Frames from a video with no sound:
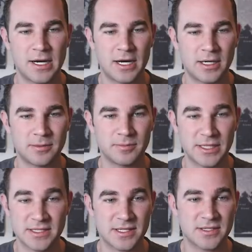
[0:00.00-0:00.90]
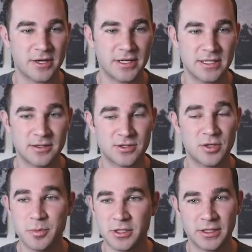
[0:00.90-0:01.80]
Let's get started.
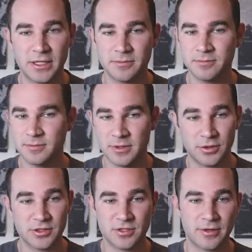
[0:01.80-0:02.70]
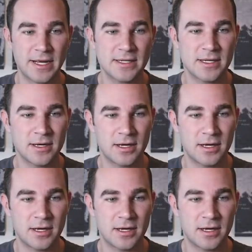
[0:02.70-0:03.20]
Super clean. Looks great.